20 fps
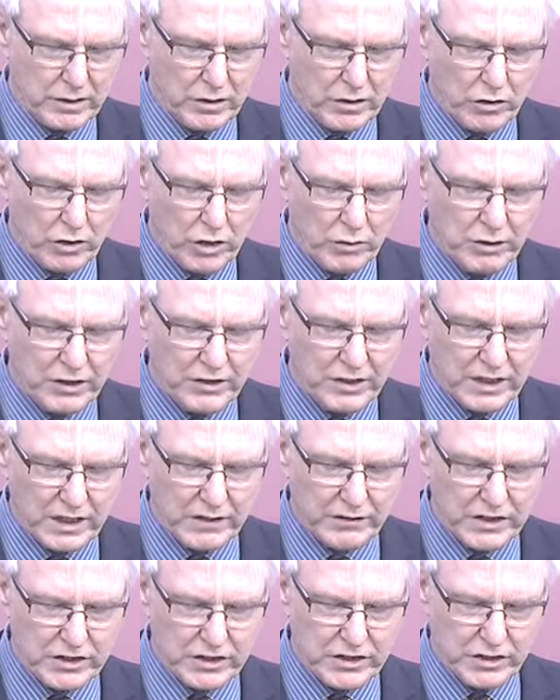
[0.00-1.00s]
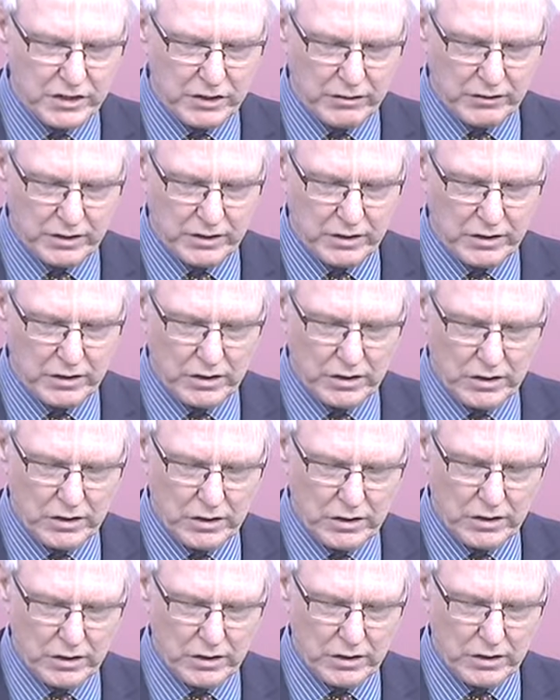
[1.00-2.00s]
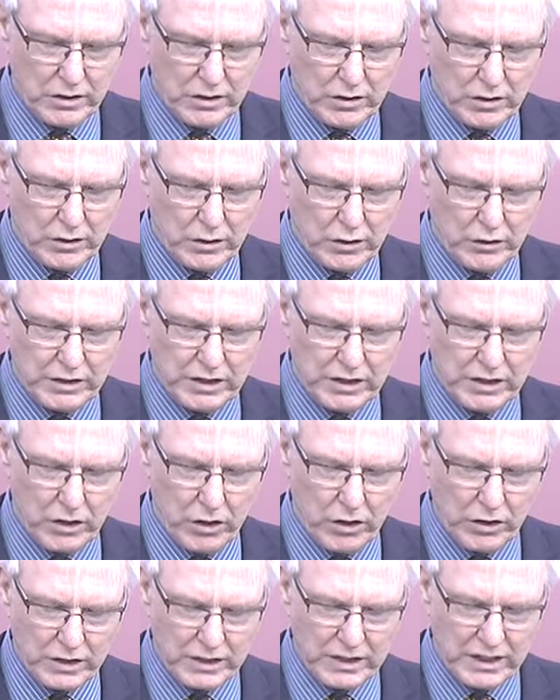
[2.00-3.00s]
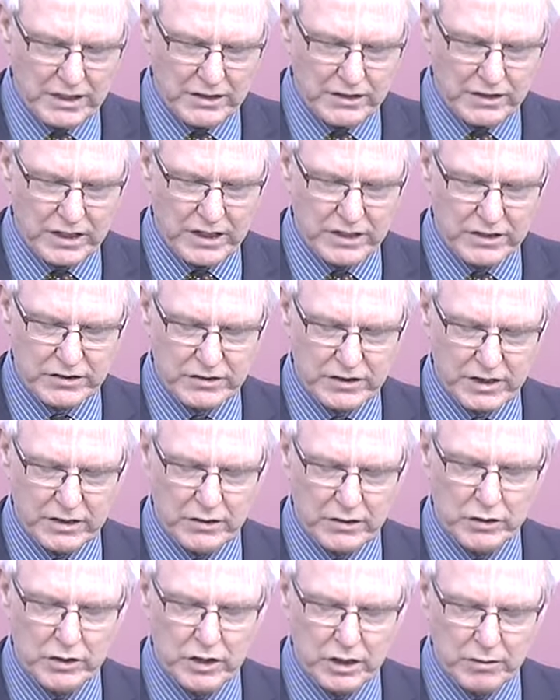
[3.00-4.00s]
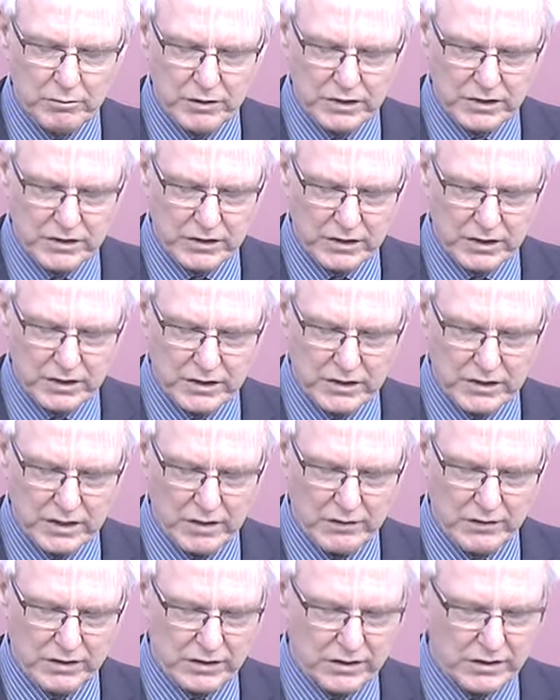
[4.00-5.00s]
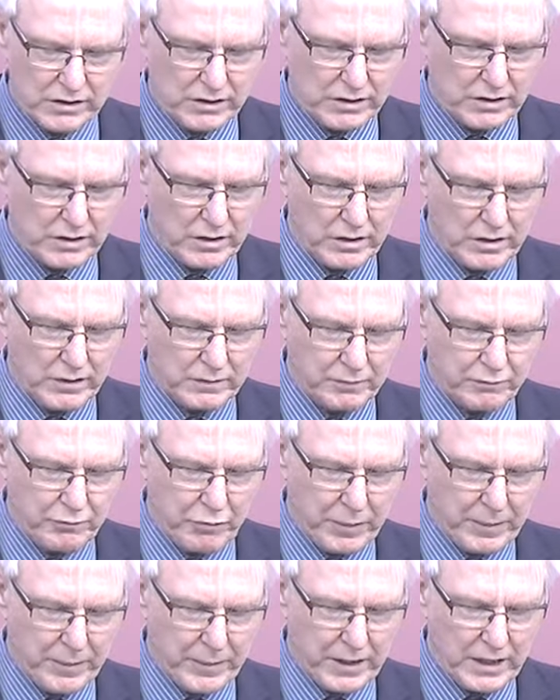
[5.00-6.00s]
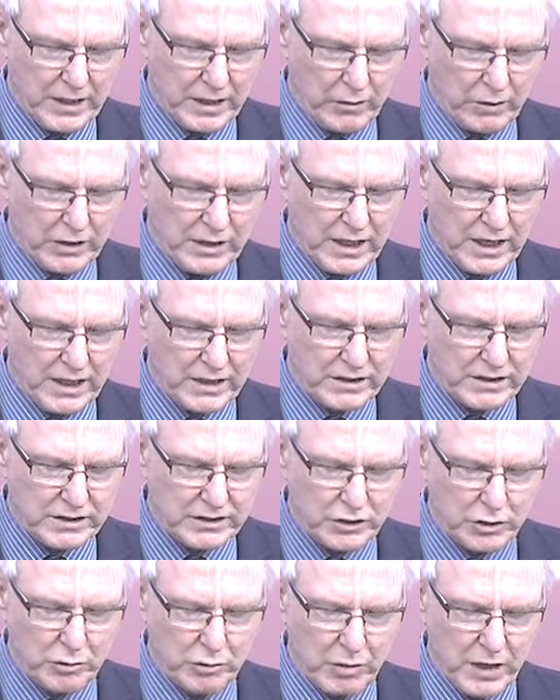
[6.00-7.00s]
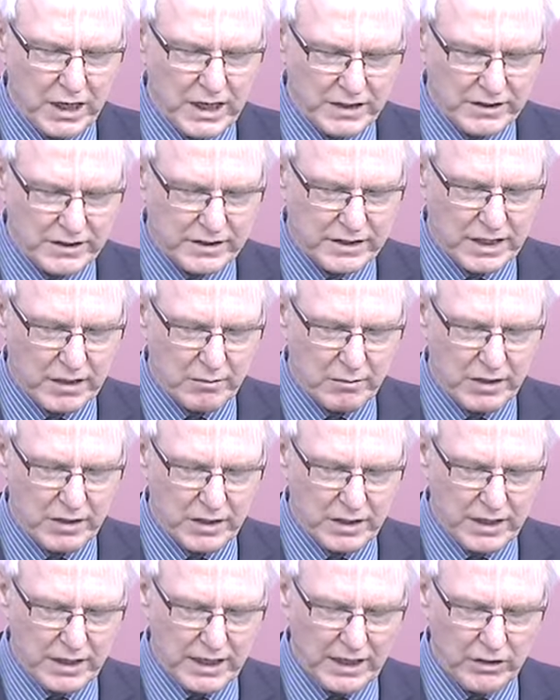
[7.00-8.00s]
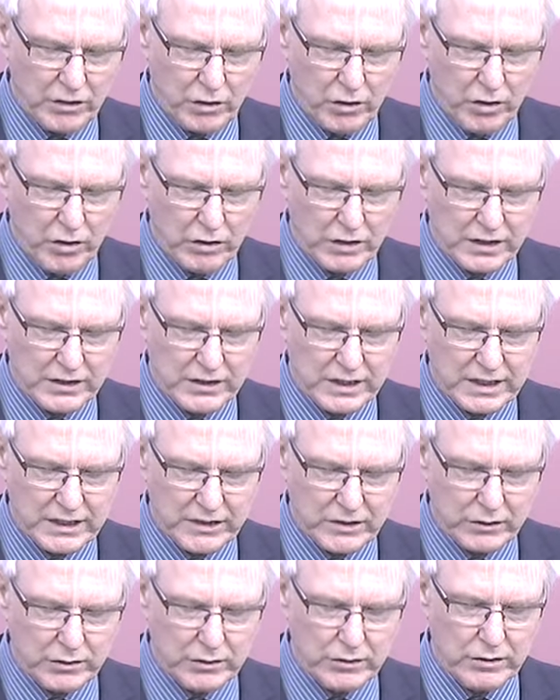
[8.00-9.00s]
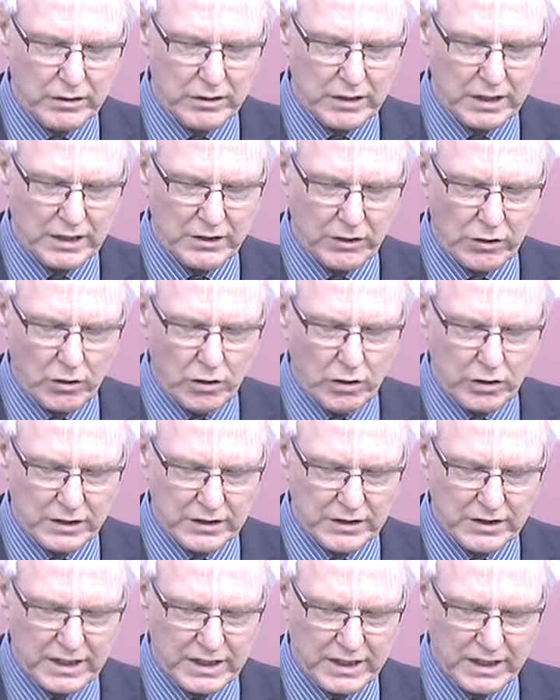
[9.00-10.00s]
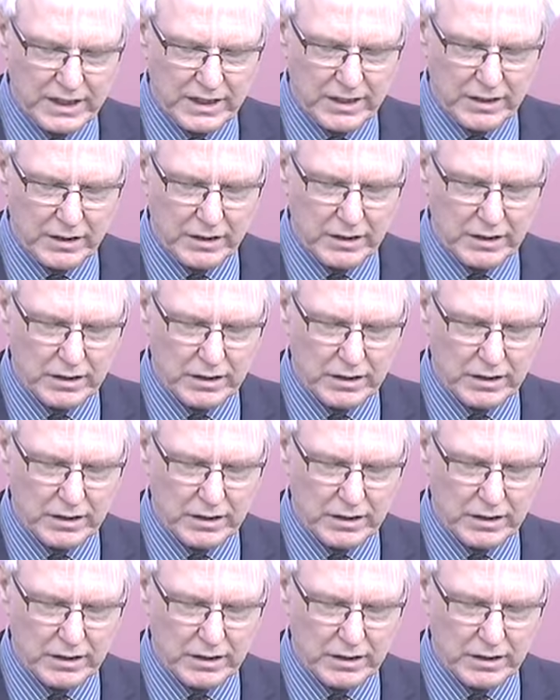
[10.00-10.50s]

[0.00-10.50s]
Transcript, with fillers: Lord, we think of the children who are in our organisations and who come to Sunday services. We'd ask that you bless them in all that they do and all that they hear.